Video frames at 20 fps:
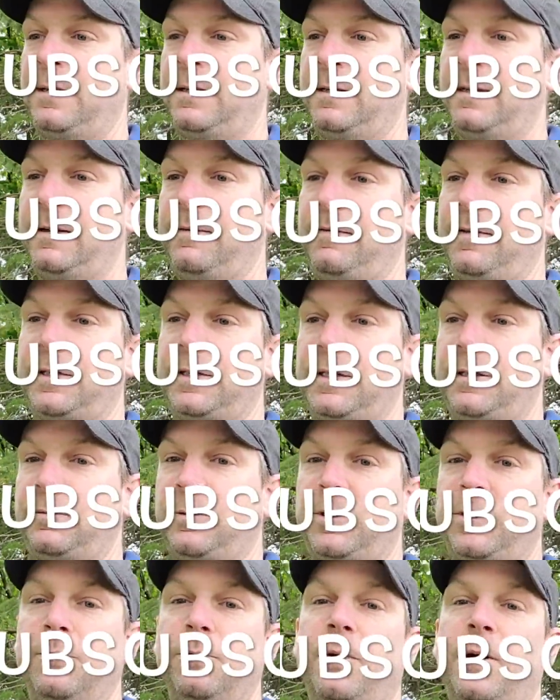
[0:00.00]
if this is
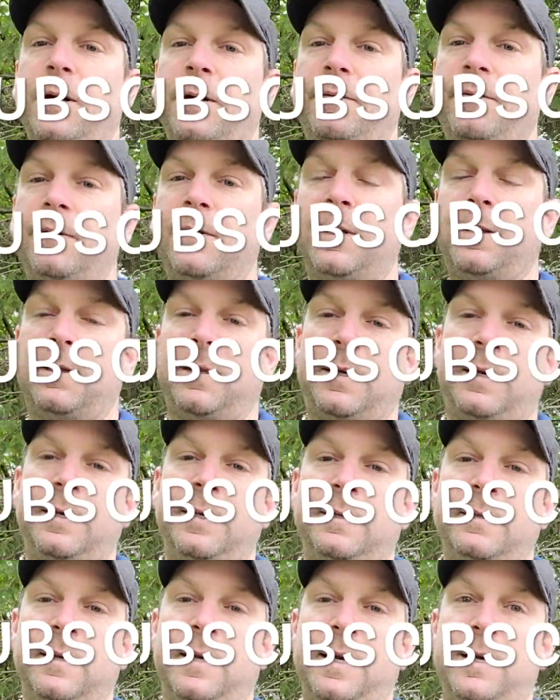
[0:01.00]
what you want. If you're not looking
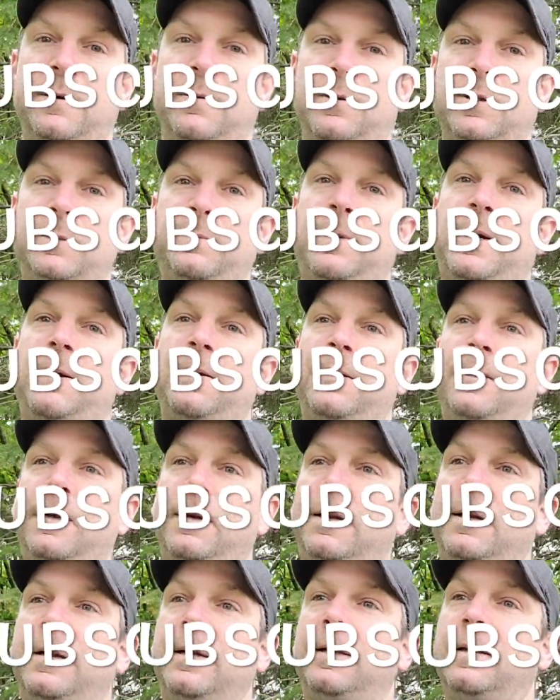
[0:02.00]
into high horsepower,
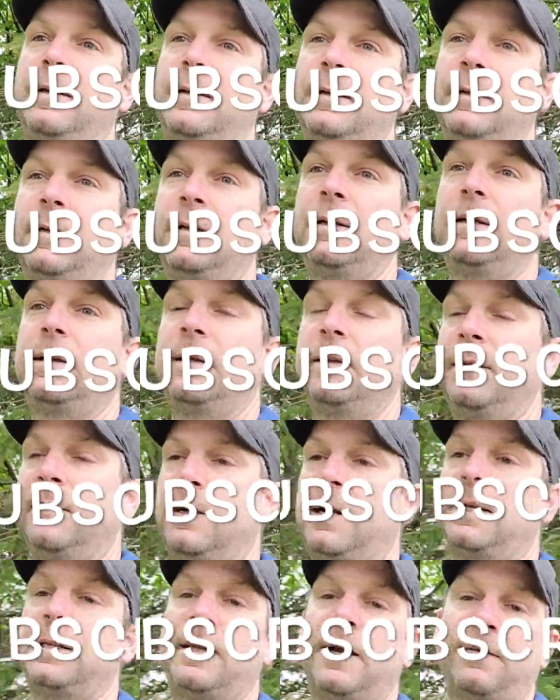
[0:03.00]

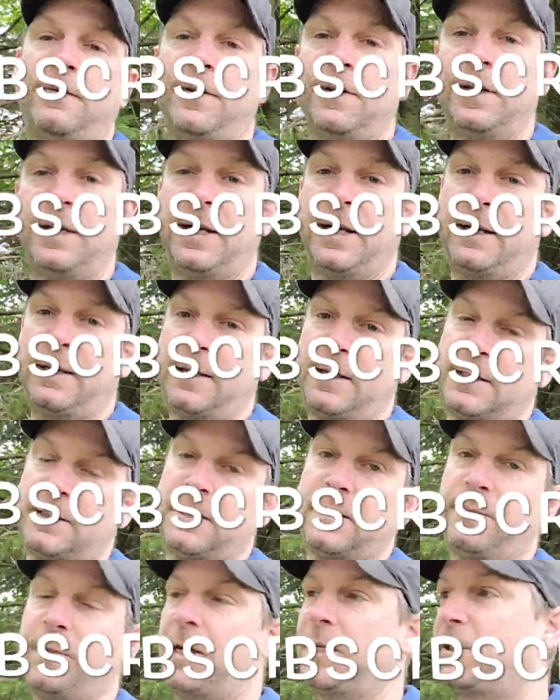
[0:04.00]
definitely get this.
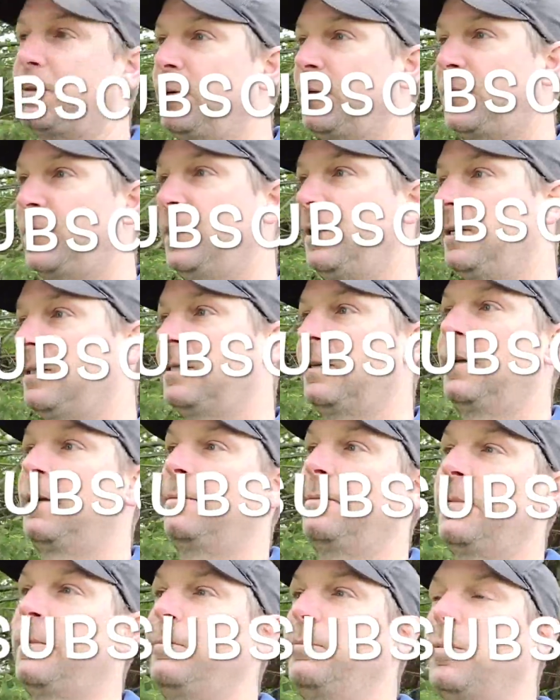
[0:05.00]
I'm not switching because
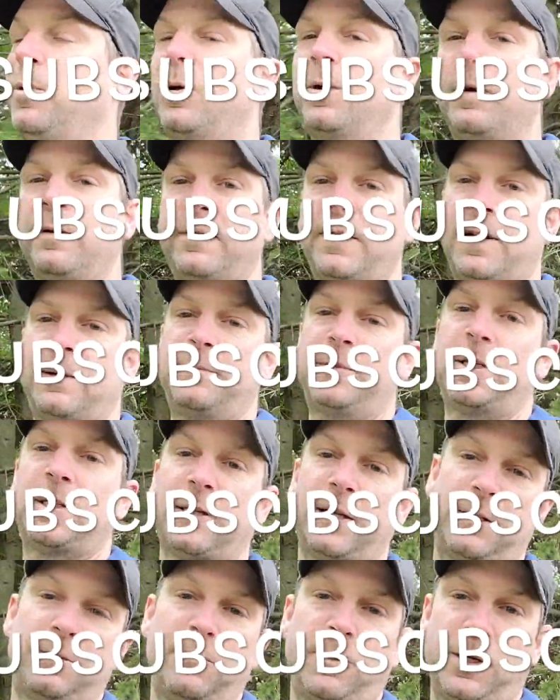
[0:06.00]
I'm bored of it. I
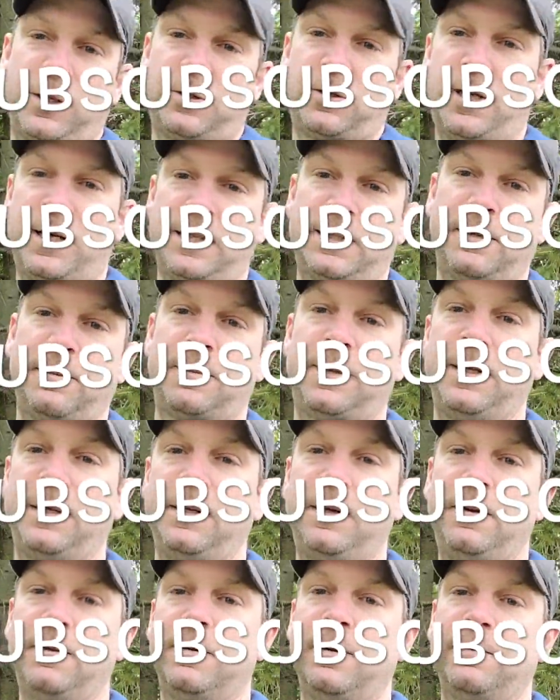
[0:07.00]
just want to try something
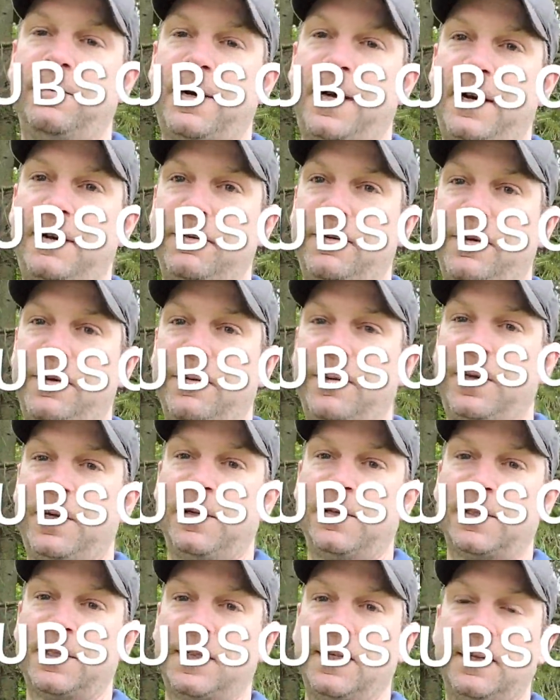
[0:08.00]
new. I've had it for 3
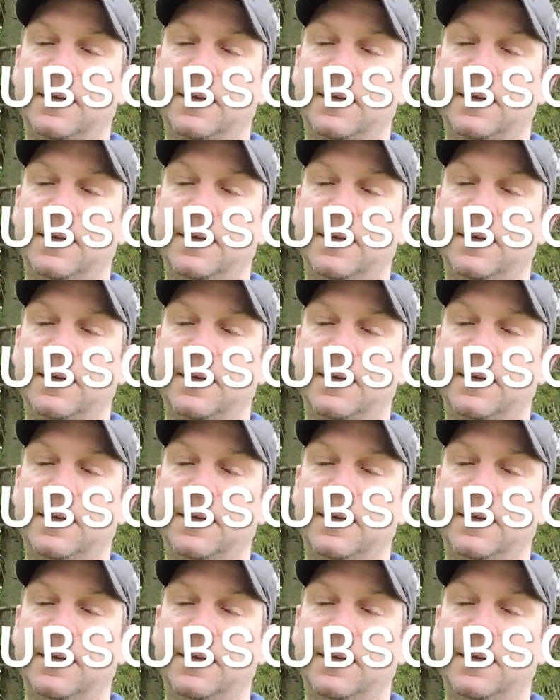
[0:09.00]
years.